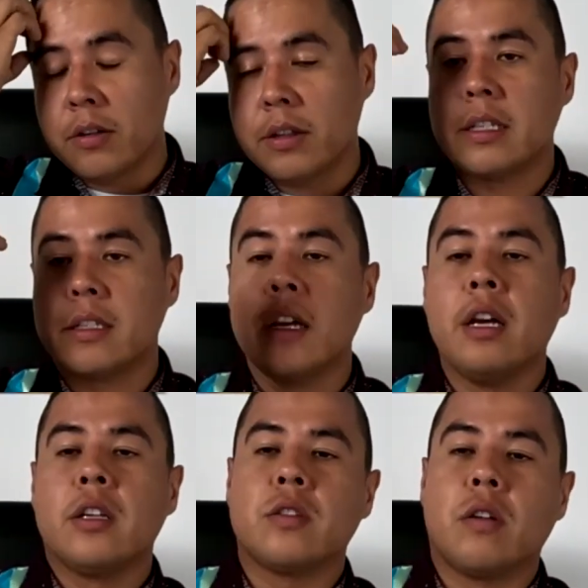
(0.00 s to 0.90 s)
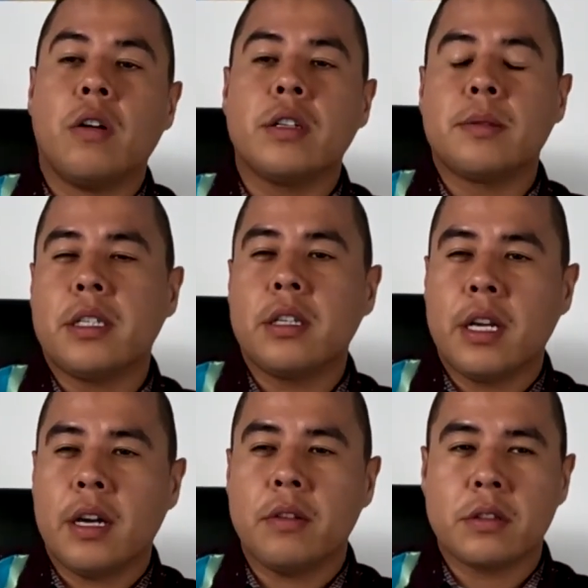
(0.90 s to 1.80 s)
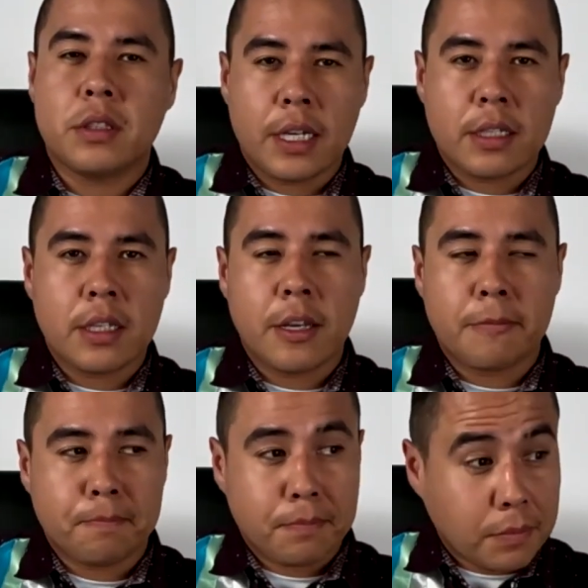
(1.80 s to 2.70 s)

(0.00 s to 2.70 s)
I said, so always make sure you have those checks in.